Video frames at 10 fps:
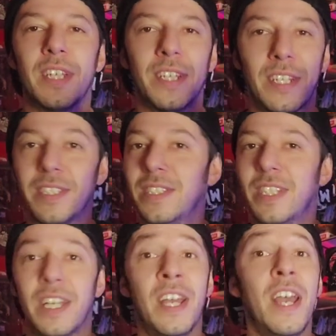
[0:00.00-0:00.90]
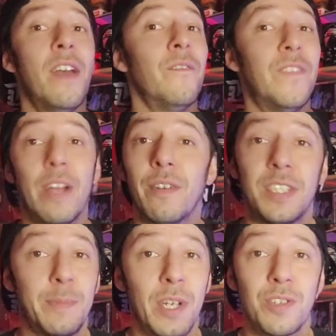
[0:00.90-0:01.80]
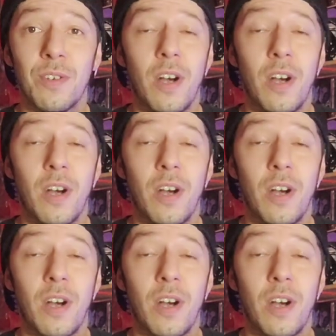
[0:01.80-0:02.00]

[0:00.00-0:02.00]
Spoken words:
And this is a very special,